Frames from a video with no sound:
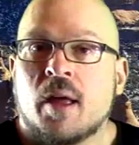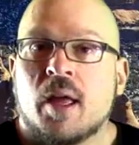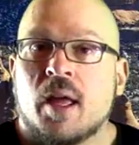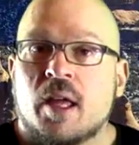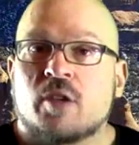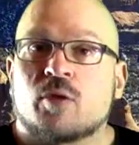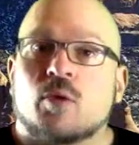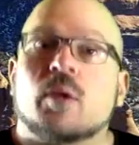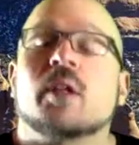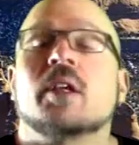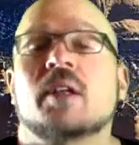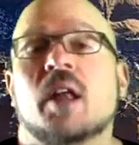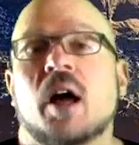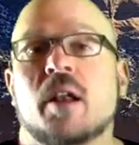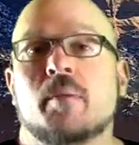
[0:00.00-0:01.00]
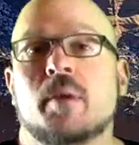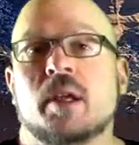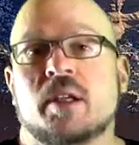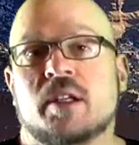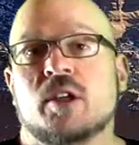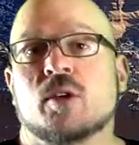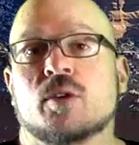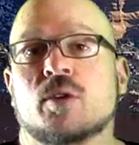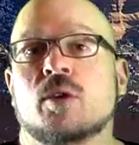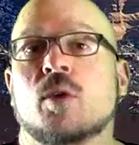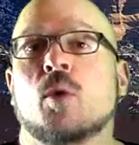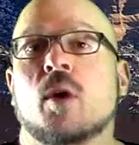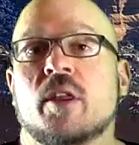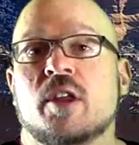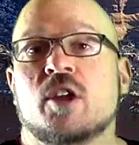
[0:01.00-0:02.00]
it's really not a big deal. Do the
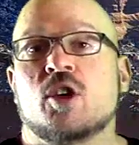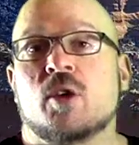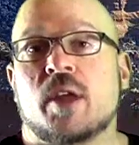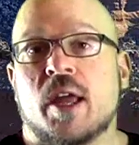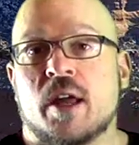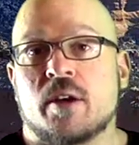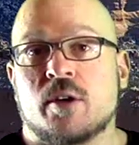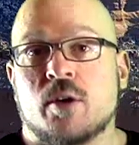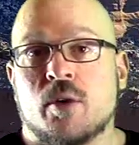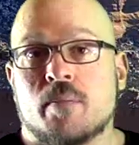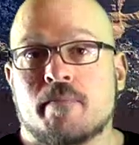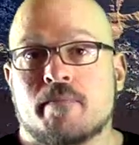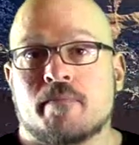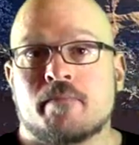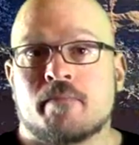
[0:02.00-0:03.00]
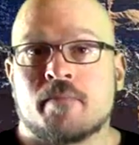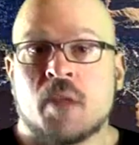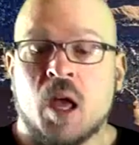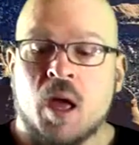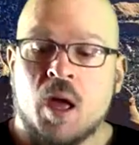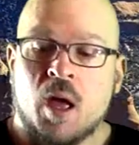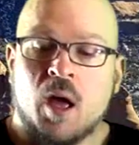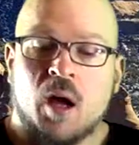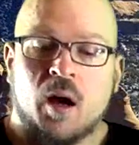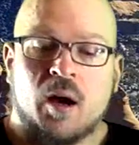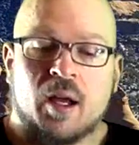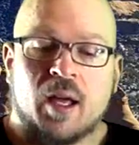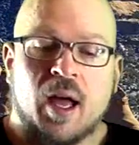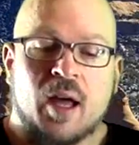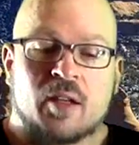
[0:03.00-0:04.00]
one that you can do. All
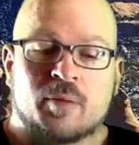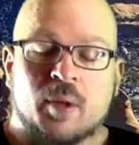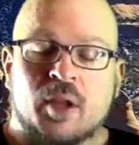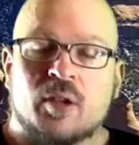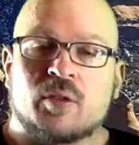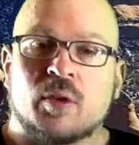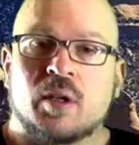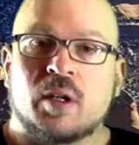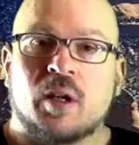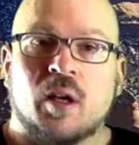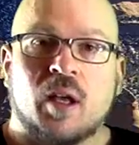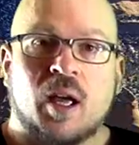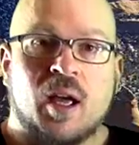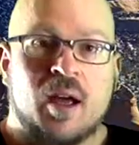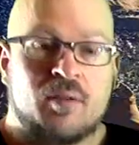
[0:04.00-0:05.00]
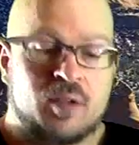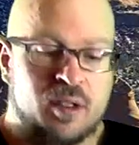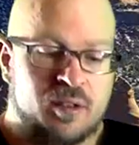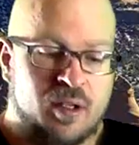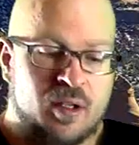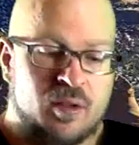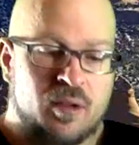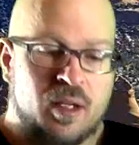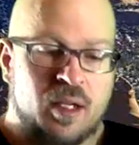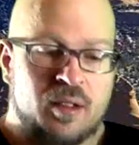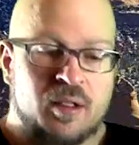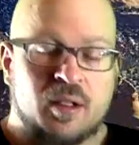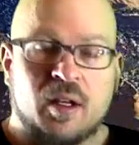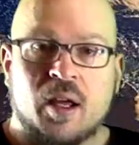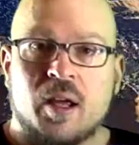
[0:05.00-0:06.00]
right, guys, but that's really all I have to say on that
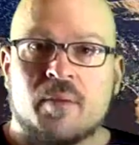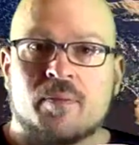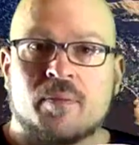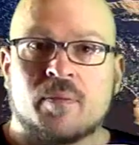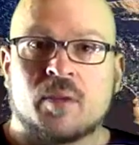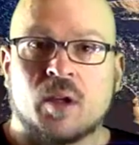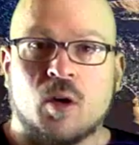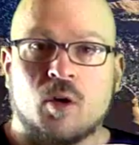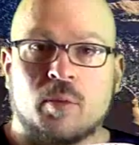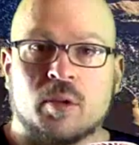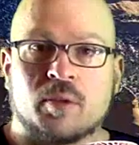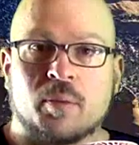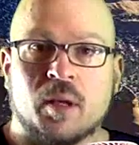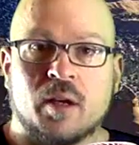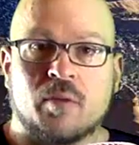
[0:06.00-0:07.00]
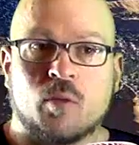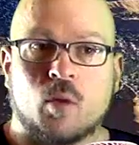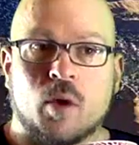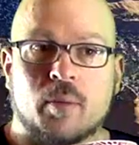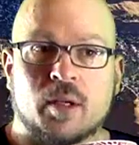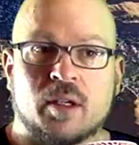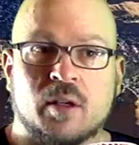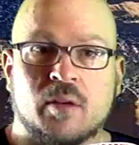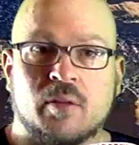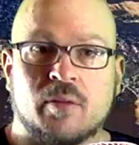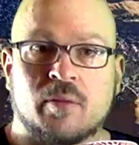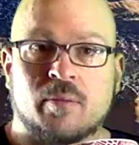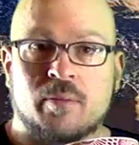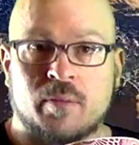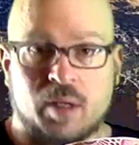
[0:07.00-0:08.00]
today. I hope it's been informative,
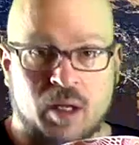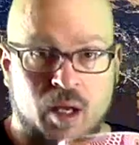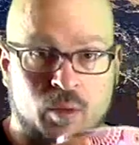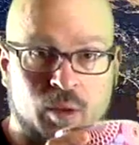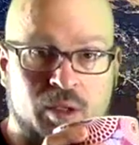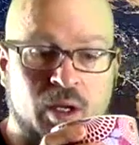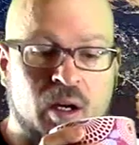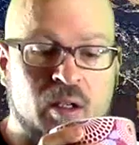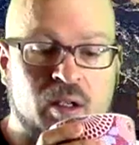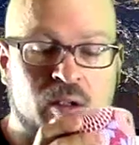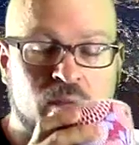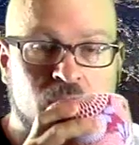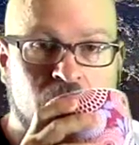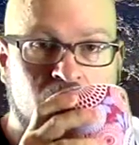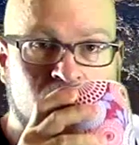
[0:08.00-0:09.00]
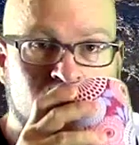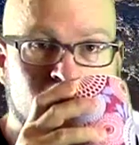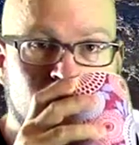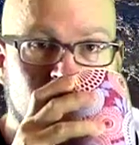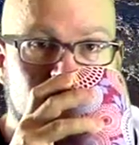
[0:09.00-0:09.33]
and I will talk to you guys next